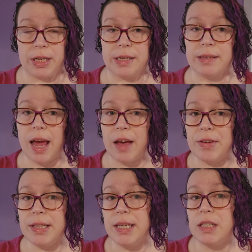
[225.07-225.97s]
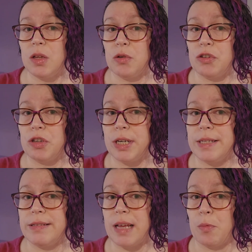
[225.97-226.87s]
is having the enclosure in
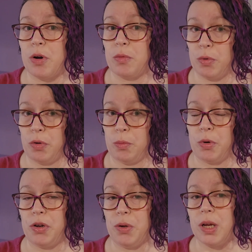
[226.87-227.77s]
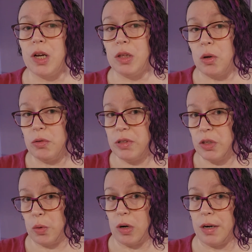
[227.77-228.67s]
a separate room where you can close the
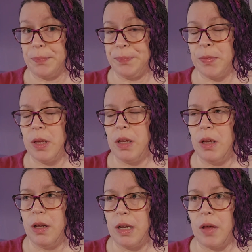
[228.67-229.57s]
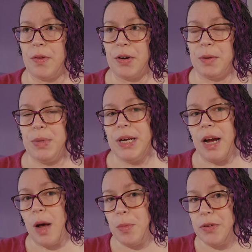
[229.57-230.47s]
door. Now, there can be a
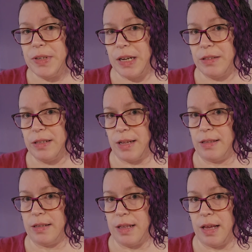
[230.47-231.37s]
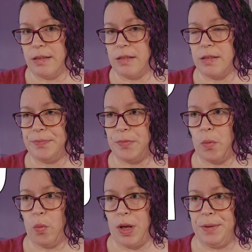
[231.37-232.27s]
couple of downsides to this.
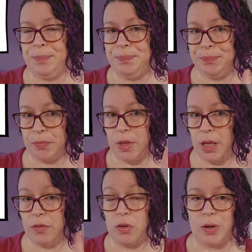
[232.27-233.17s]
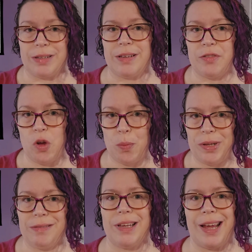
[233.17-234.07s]
One, if the door gets left
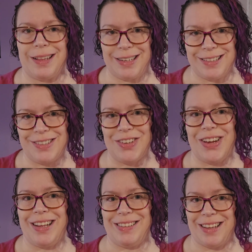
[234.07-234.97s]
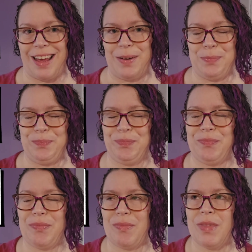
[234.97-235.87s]
open, the cat can still get inside.
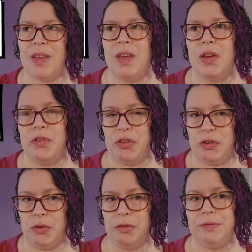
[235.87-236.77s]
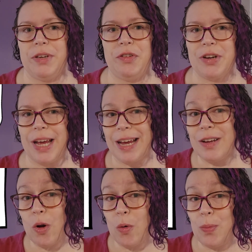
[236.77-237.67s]
Two, if your cat
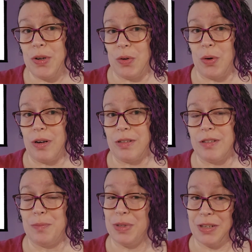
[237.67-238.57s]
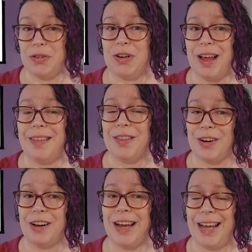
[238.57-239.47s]
can open doors, believe it or not,
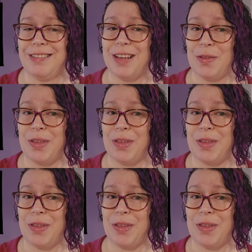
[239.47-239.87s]
there are cats out